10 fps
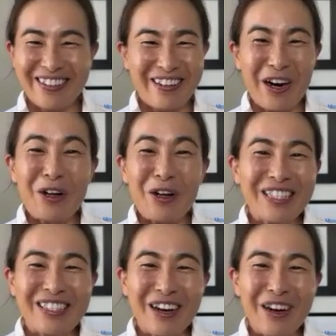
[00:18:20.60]
all
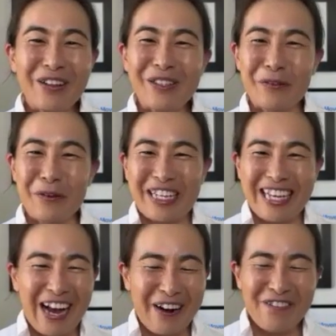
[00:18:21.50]
is
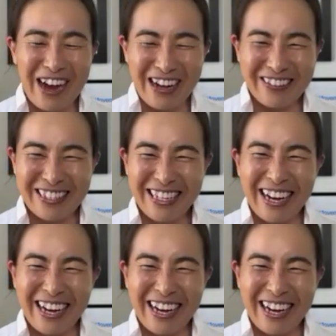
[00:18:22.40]
working out well.